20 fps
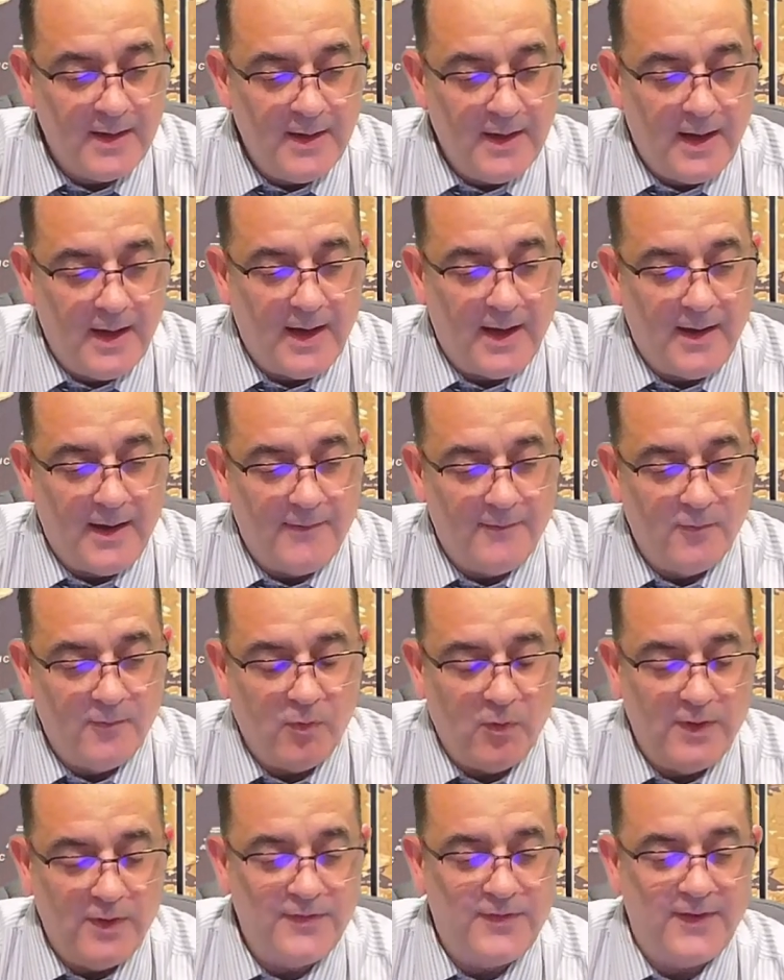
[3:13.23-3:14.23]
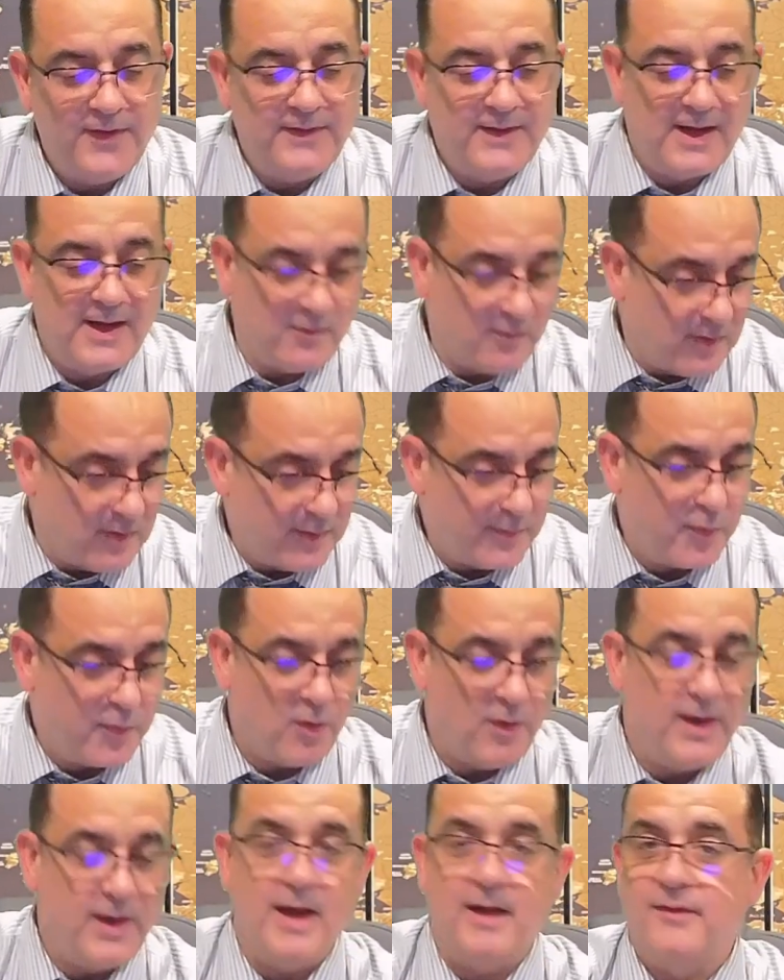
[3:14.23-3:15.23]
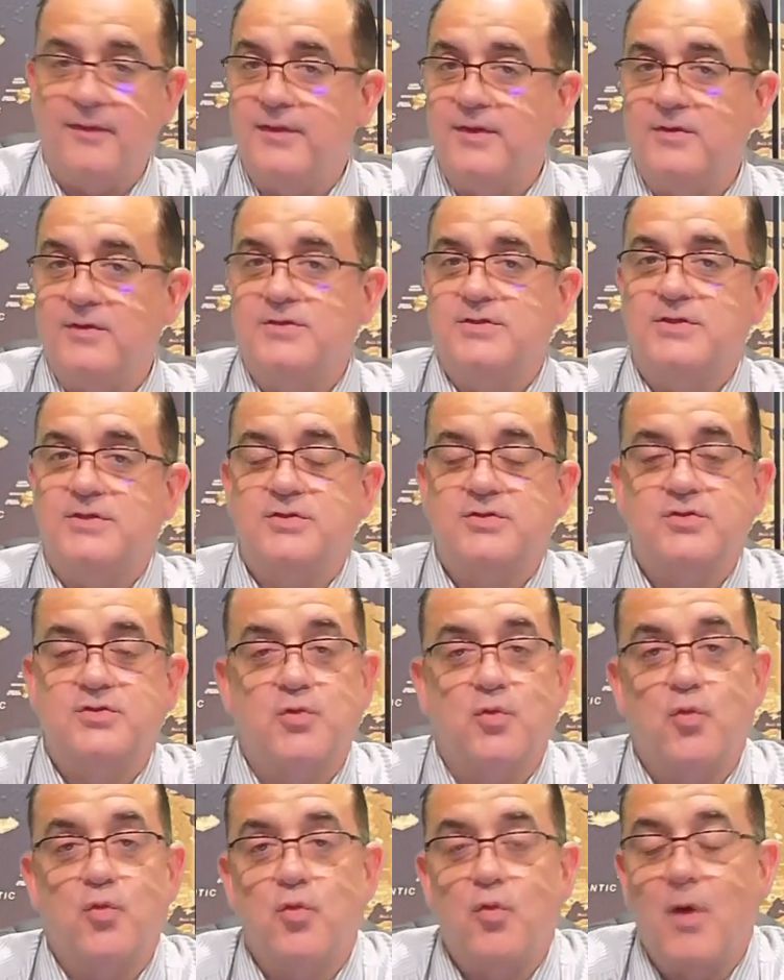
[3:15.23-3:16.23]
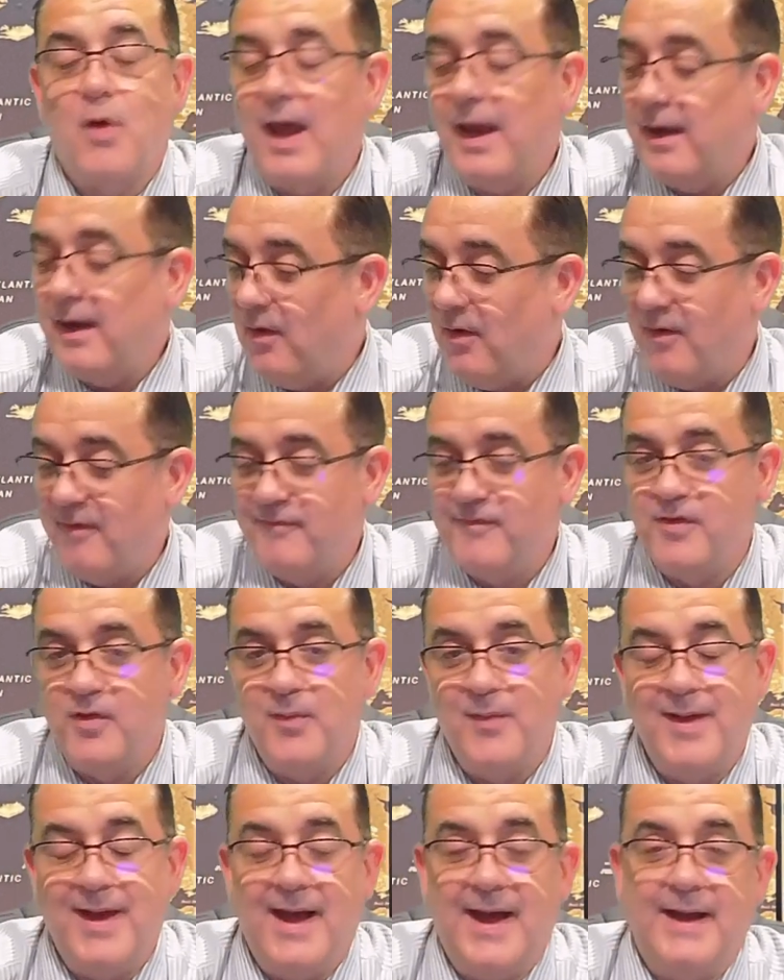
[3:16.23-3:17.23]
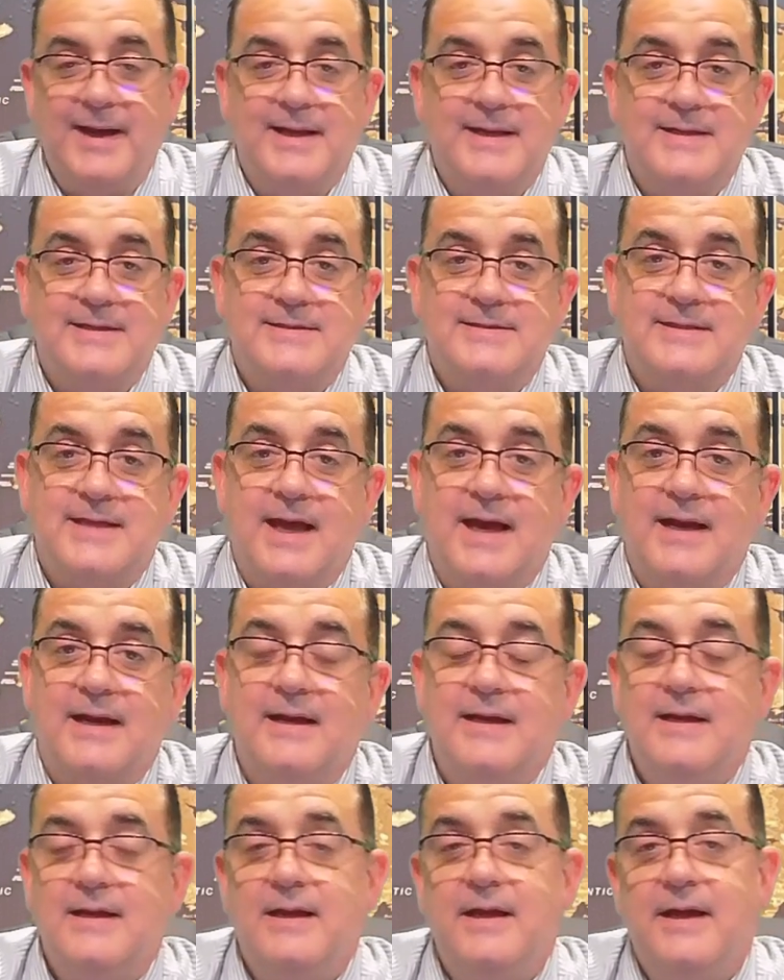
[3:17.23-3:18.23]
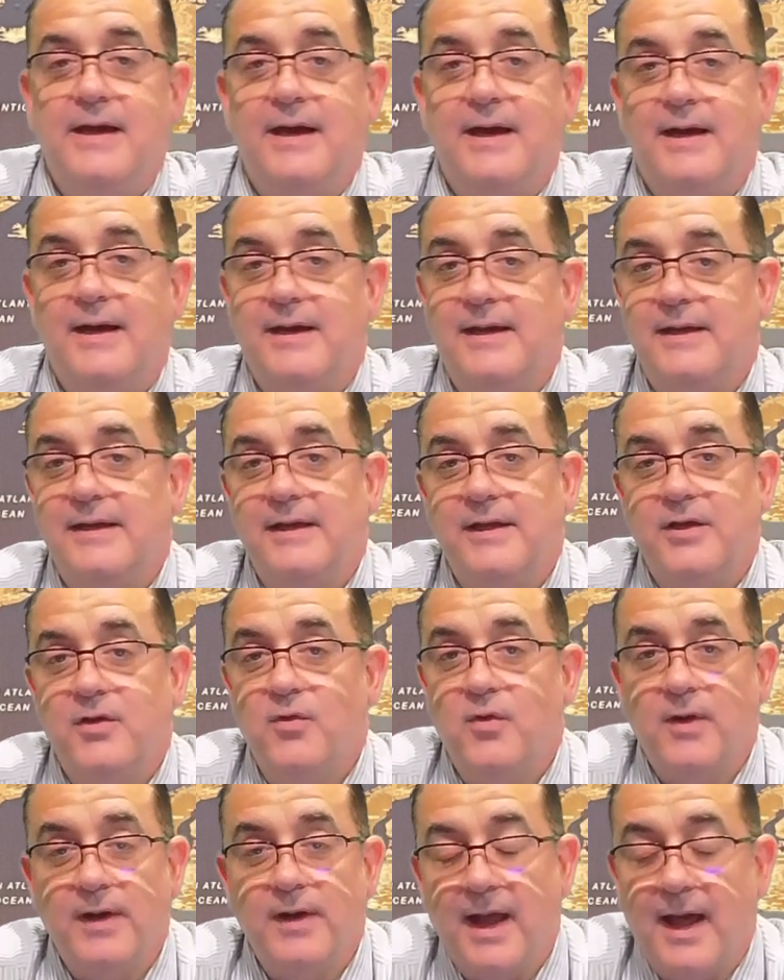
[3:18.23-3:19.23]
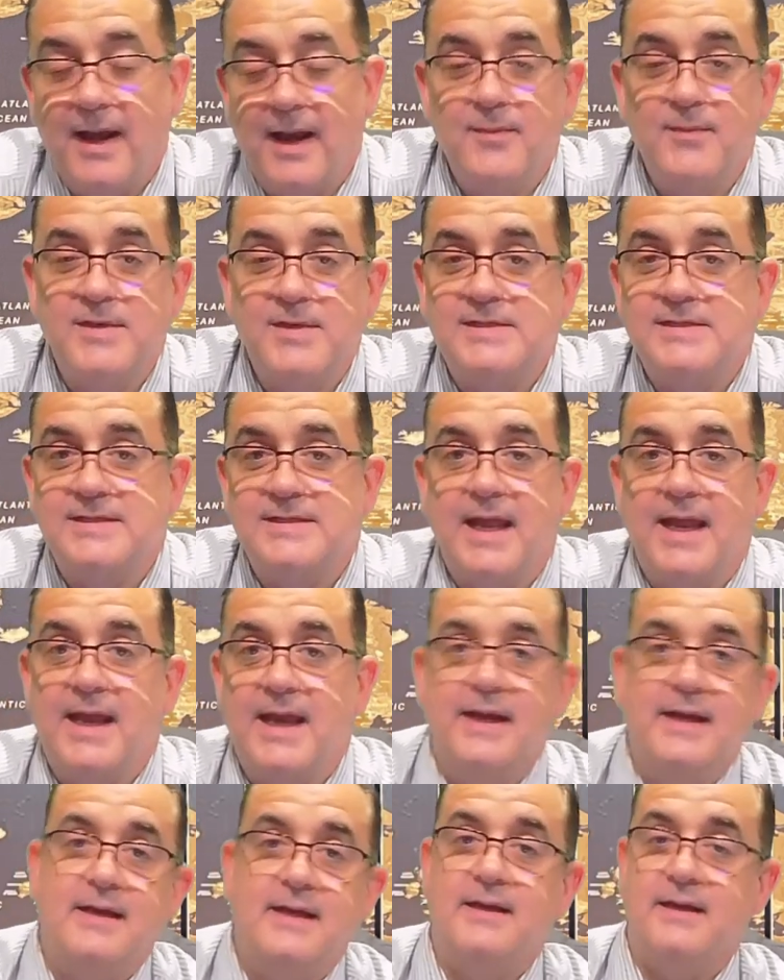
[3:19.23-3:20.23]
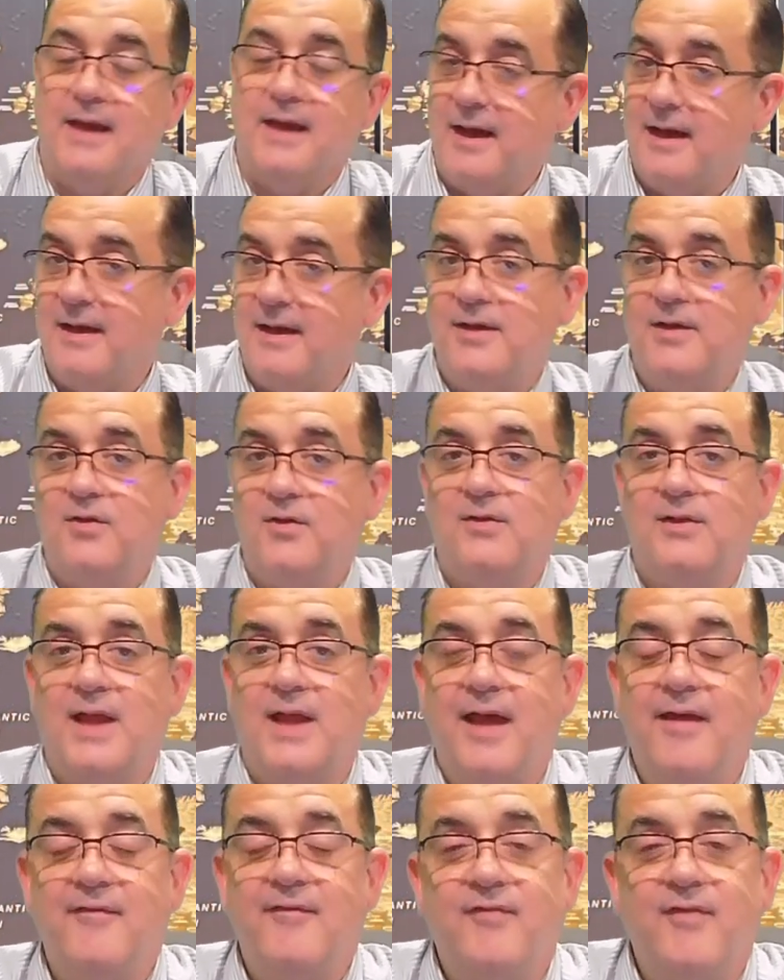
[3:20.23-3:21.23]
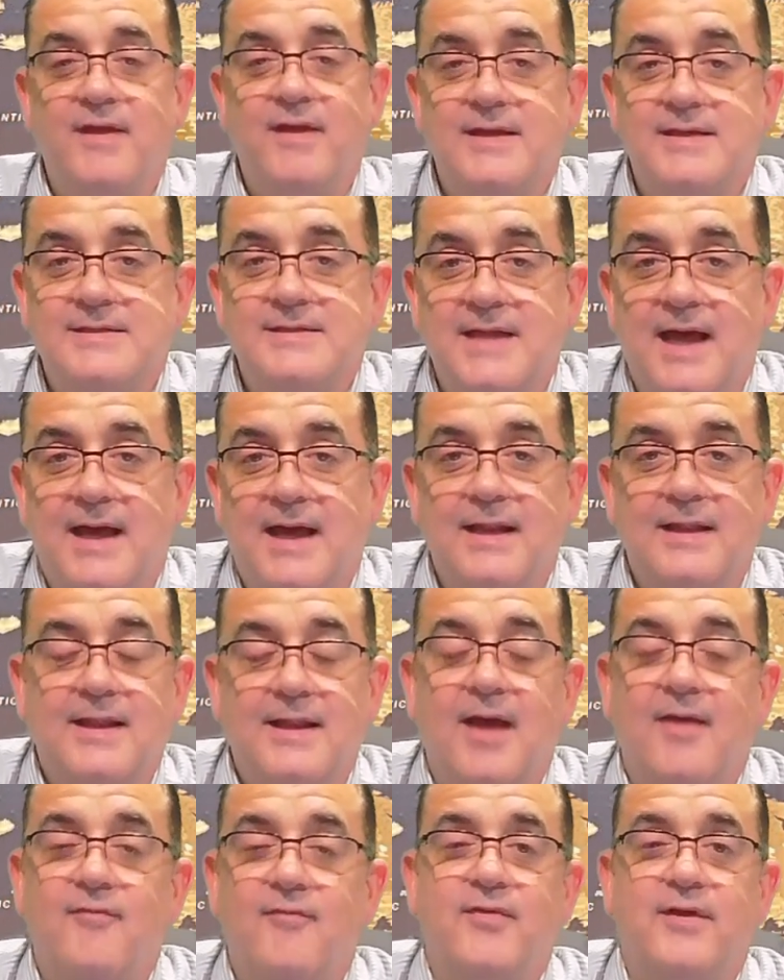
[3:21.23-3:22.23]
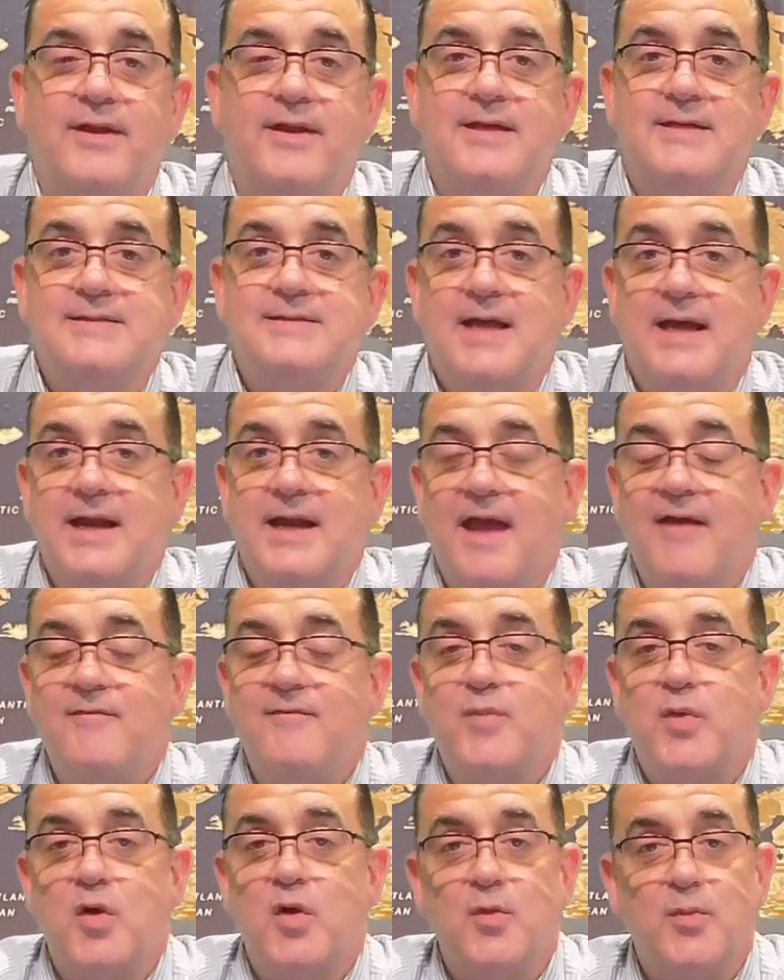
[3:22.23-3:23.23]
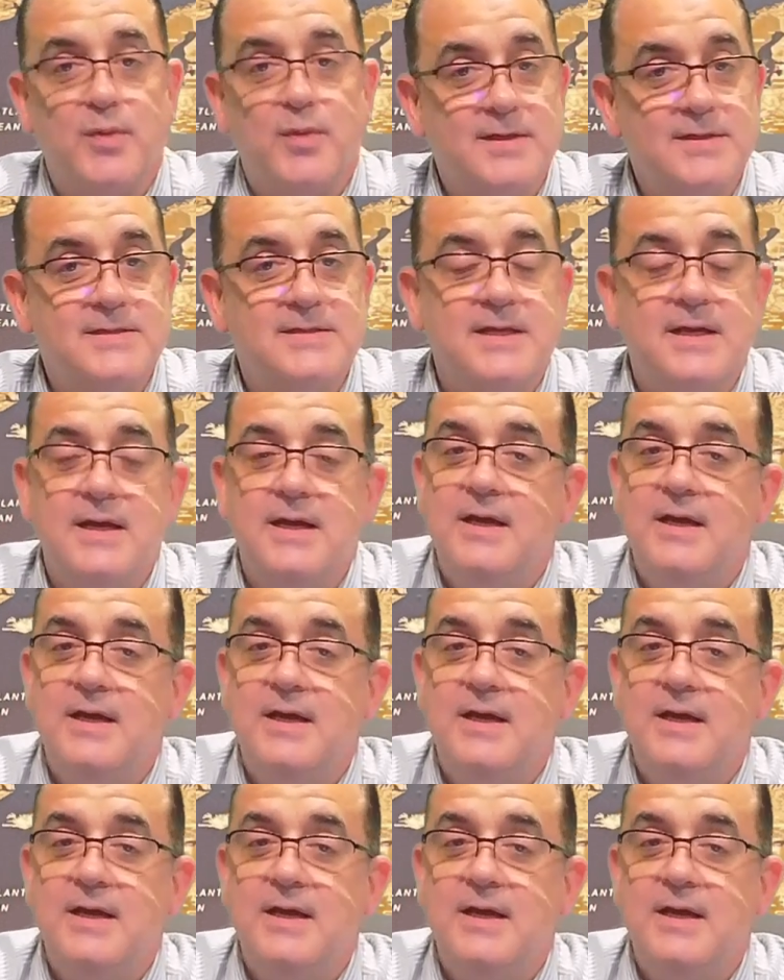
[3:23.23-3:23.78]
one thing that I want to point out there just right off the bat is that you are not a mistake. Your life is not a life that does not have purpose.